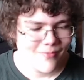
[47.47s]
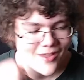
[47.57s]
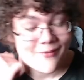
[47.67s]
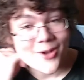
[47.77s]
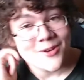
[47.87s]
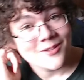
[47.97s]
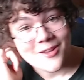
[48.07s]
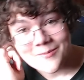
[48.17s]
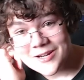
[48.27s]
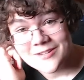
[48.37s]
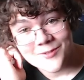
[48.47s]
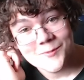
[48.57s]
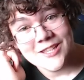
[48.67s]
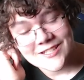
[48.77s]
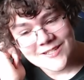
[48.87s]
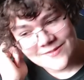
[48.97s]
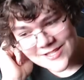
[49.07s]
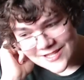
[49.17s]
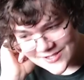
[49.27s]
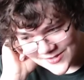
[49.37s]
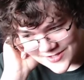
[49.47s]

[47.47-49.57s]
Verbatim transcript: Got a lot of money from relatives, and that's always